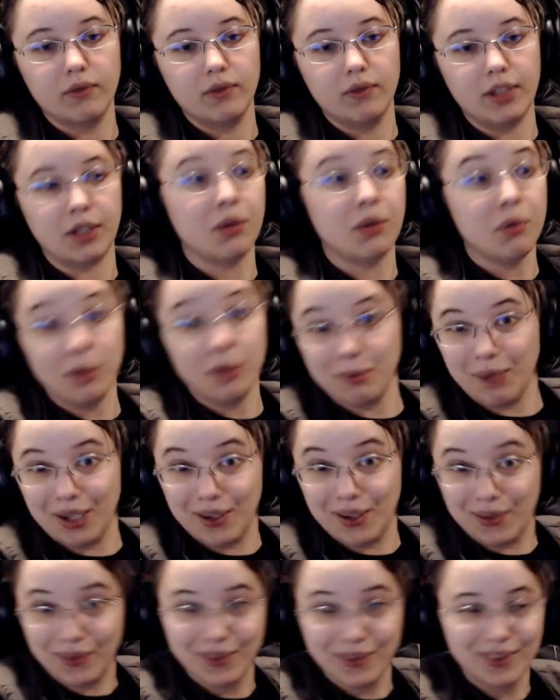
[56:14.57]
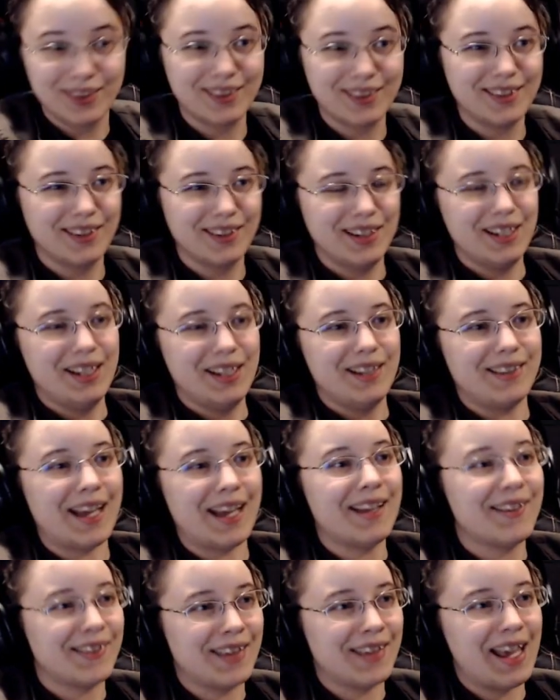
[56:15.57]
including my own. That
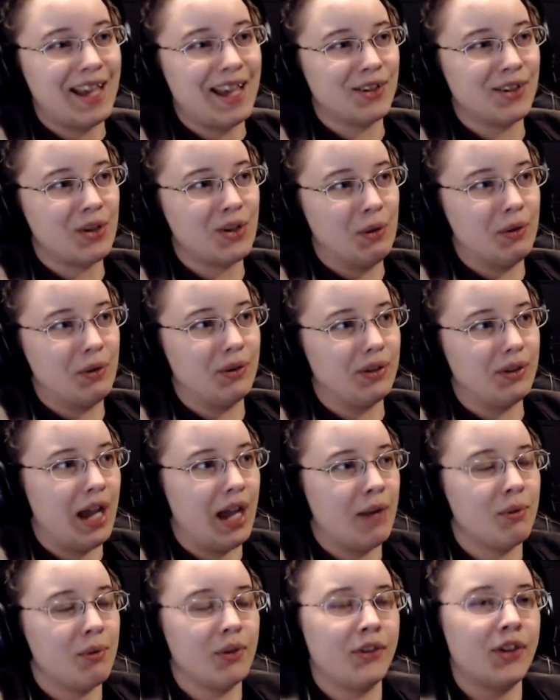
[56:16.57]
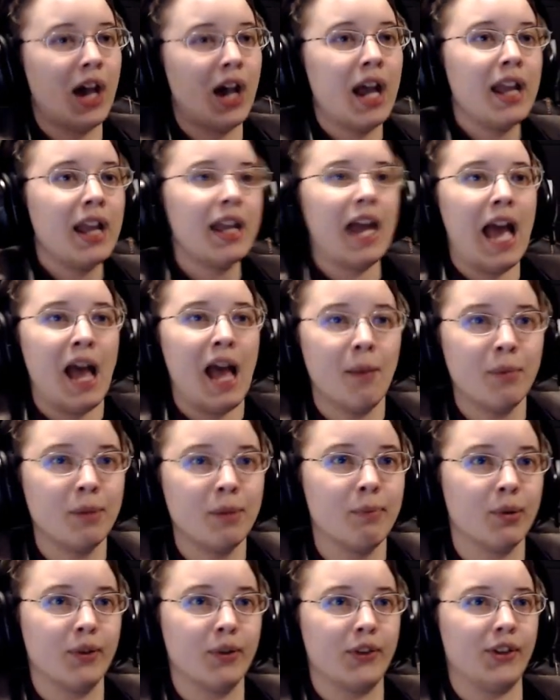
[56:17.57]
is the end goal. I will die a happy
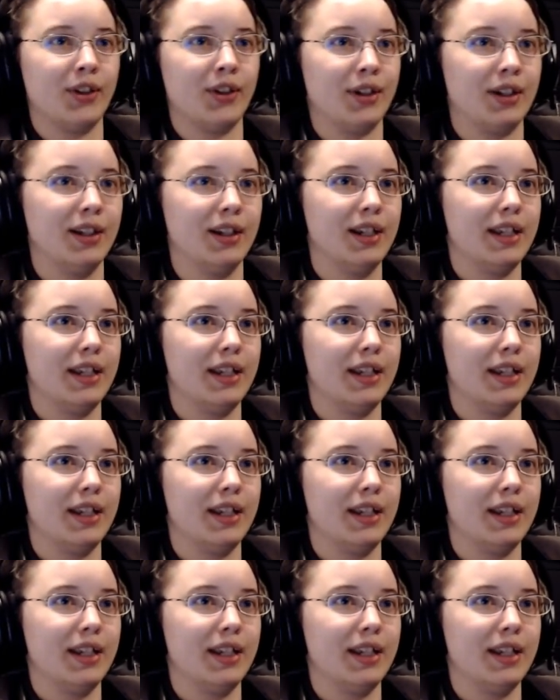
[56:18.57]
person